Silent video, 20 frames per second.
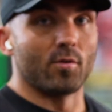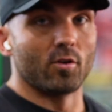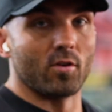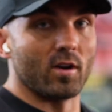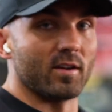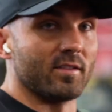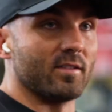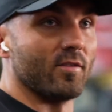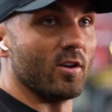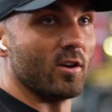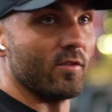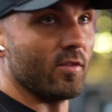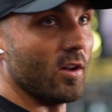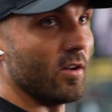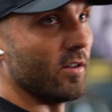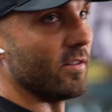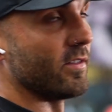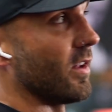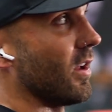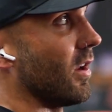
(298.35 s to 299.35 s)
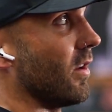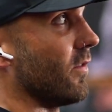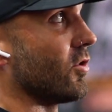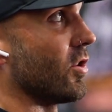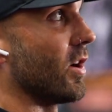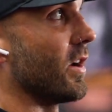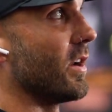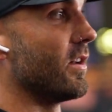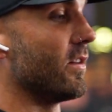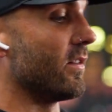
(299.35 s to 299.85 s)
progressive overload style of
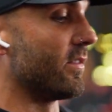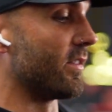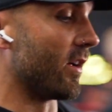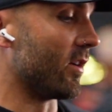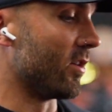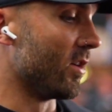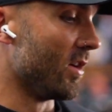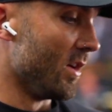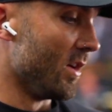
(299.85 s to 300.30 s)
training. So